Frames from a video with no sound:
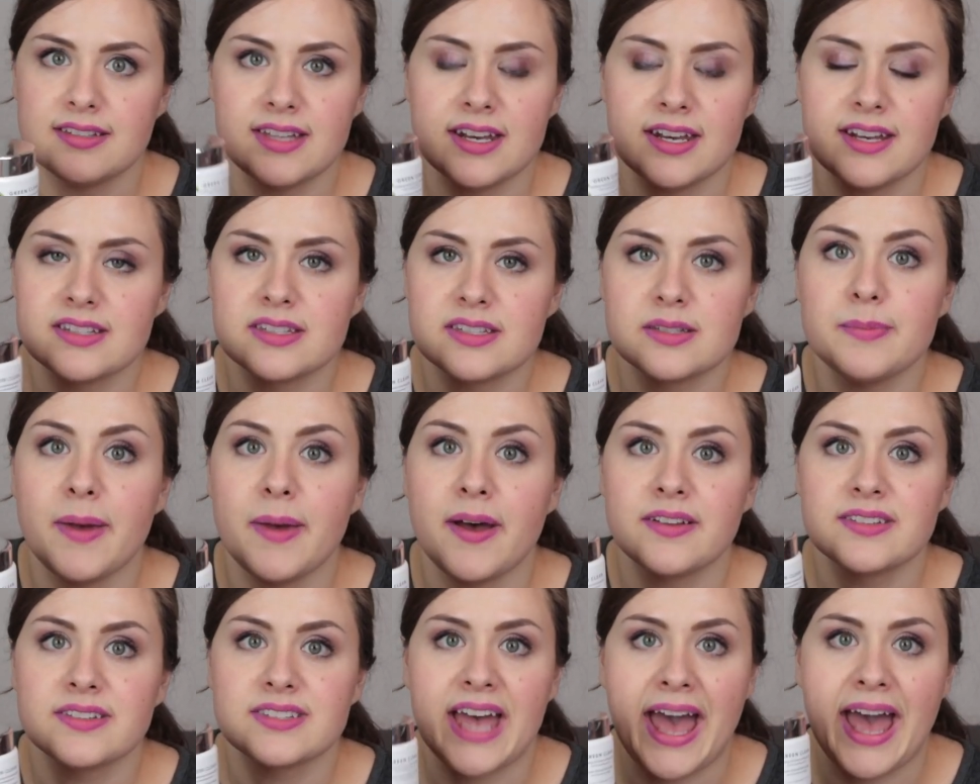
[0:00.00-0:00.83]
And it
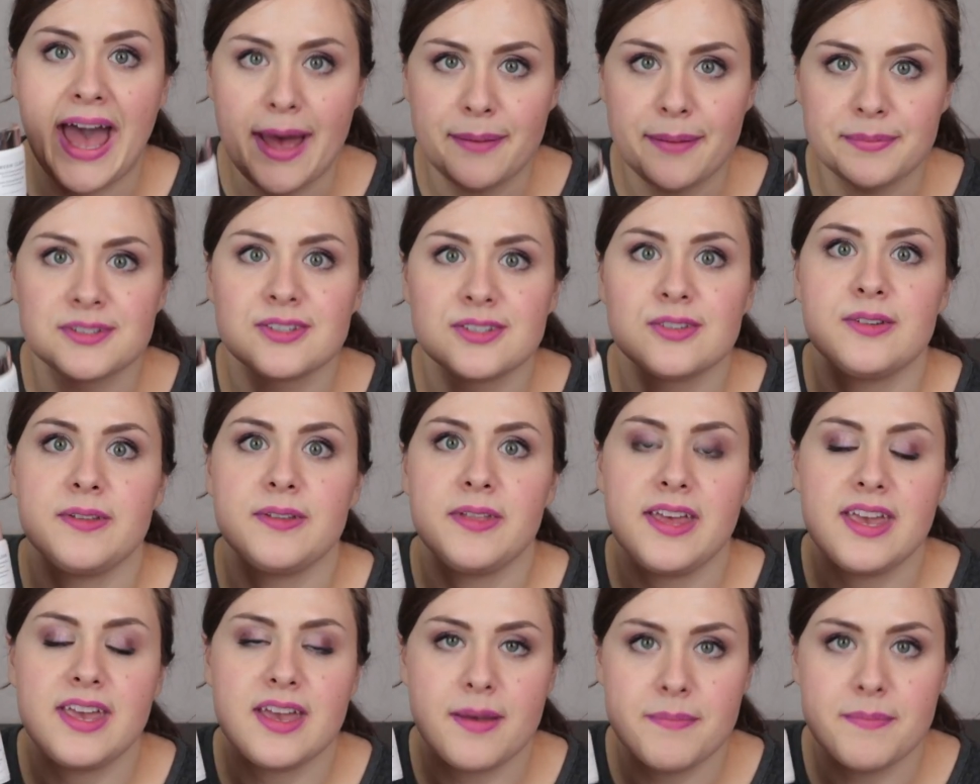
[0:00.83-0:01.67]
smells
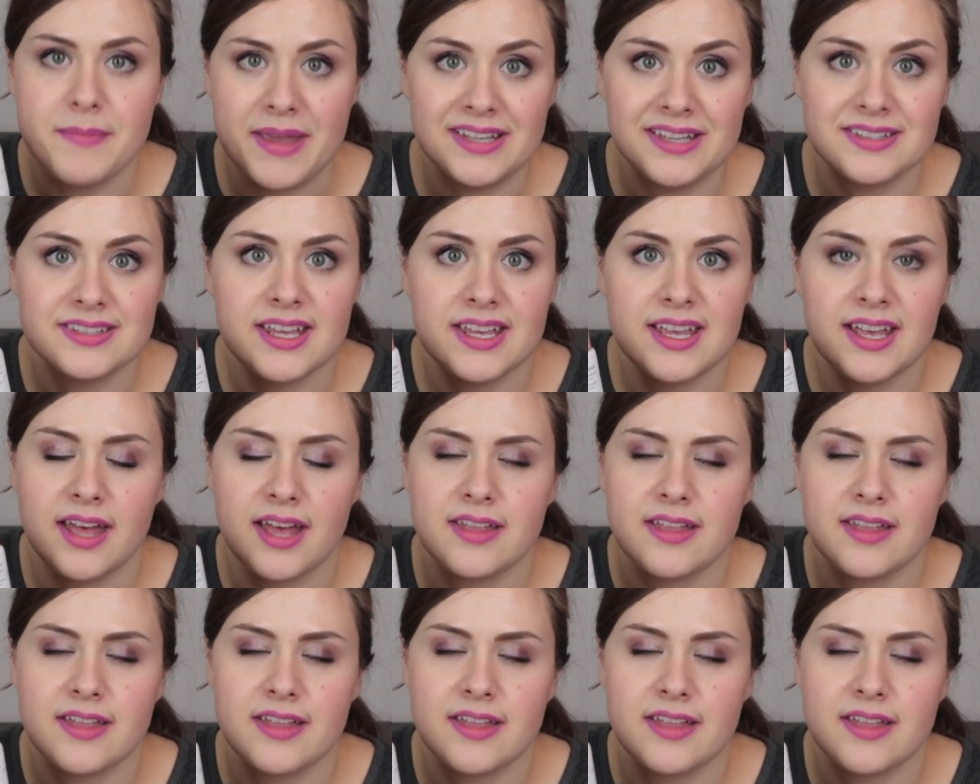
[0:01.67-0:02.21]
absolutely amazing.